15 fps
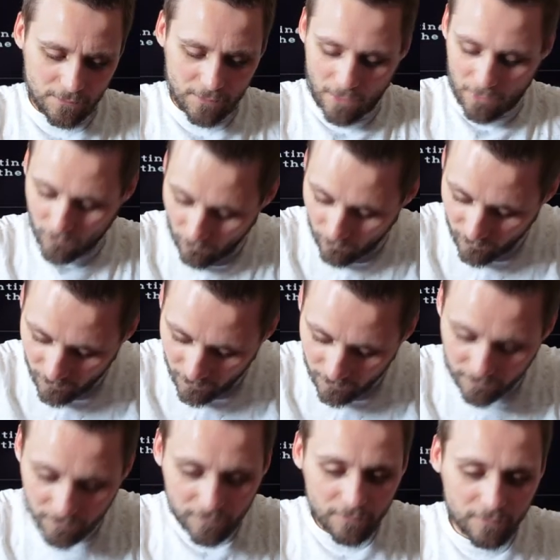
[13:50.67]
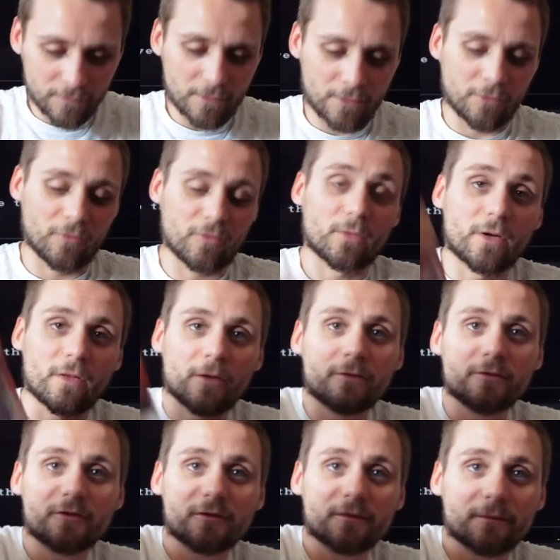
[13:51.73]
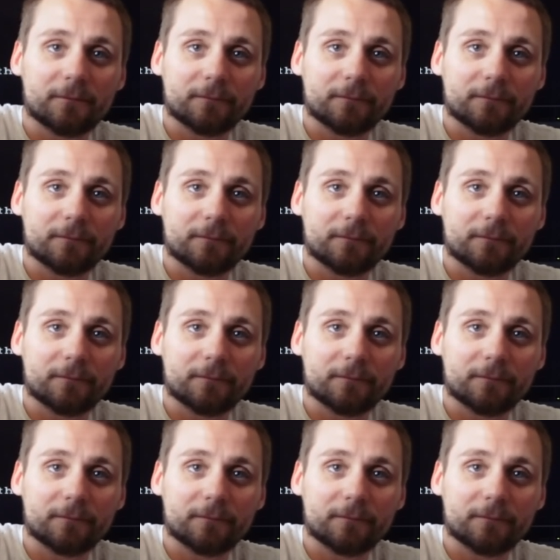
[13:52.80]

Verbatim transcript: another another one of those.